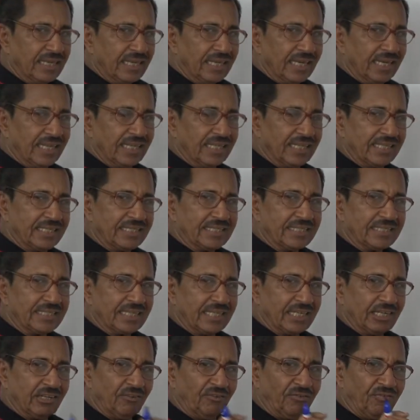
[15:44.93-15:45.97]
In the
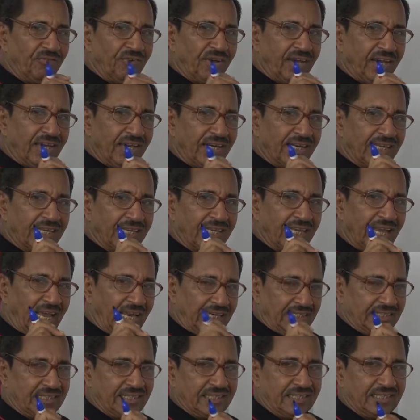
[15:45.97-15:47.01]
signifier
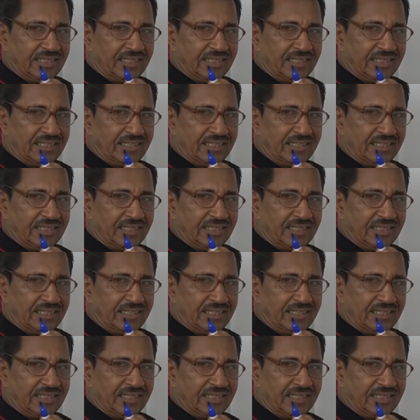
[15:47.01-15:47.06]
cat,